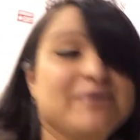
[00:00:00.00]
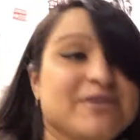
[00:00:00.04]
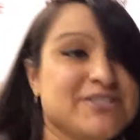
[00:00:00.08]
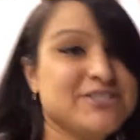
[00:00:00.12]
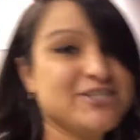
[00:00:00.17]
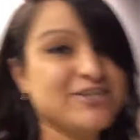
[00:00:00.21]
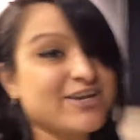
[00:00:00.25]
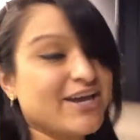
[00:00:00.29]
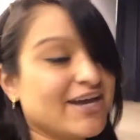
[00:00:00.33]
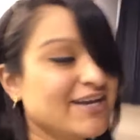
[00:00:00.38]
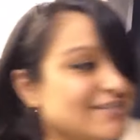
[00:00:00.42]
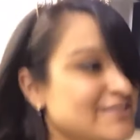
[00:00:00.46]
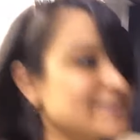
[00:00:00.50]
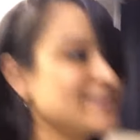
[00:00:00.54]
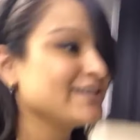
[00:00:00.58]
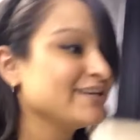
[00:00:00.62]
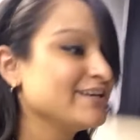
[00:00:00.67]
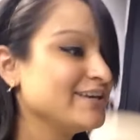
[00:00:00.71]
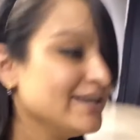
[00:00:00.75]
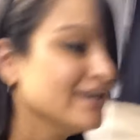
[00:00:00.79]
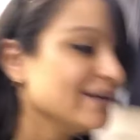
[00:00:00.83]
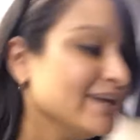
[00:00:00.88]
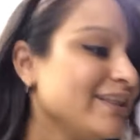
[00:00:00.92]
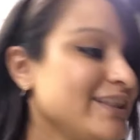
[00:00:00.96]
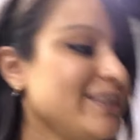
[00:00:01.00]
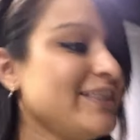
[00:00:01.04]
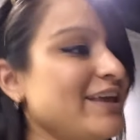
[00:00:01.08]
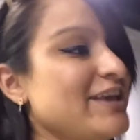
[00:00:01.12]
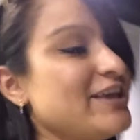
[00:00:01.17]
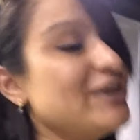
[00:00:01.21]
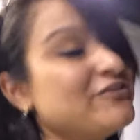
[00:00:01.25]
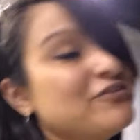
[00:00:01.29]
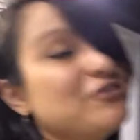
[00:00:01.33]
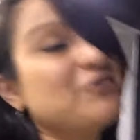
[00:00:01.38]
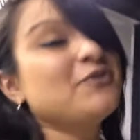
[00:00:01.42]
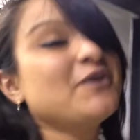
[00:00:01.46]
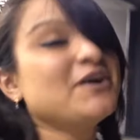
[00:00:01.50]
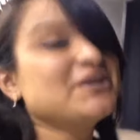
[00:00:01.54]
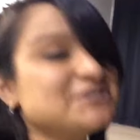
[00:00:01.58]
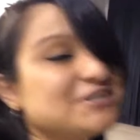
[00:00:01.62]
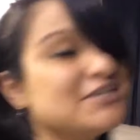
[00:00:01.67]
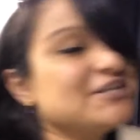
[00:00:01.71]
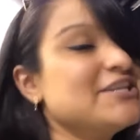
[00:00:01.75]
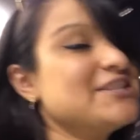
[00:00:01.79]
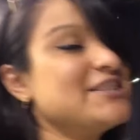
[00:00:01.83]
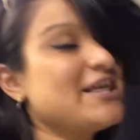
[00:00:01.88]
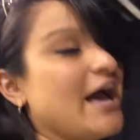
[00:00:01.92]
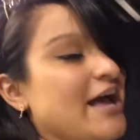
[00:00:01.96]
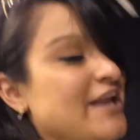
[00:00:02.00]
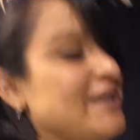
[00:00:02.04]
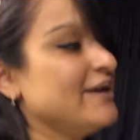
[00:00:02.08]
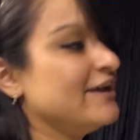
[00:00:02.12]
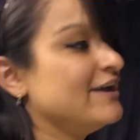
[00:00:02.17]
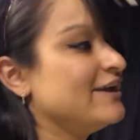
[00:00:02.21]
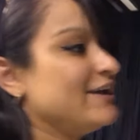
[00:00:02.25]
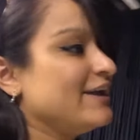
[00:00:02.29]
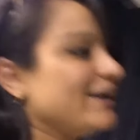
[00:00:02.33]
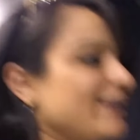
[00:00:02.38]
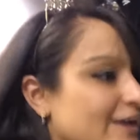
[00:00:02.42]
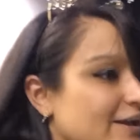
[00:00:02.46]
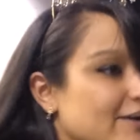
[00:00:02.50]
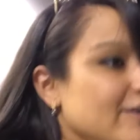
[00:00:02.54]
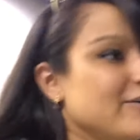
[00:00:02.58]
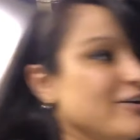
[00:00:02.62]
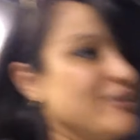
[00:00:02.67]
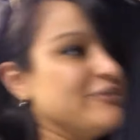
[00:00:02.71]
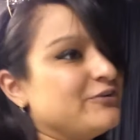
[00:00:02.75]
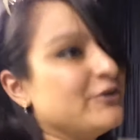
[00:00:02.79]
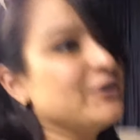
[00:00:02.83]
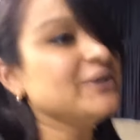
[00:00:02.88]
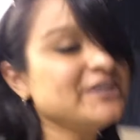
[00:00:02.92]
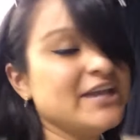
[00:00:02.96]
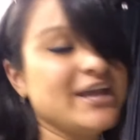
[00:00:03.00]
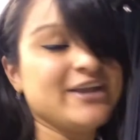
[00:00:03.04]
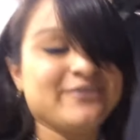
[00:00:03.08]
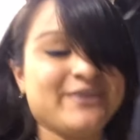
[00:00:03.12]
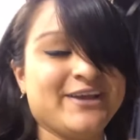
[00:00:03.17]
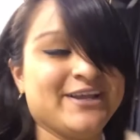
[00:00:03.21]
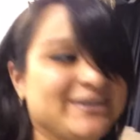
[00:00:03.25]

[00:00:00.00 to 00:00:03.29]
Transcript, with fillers: missed you guys. Thank you for watching that Fortnite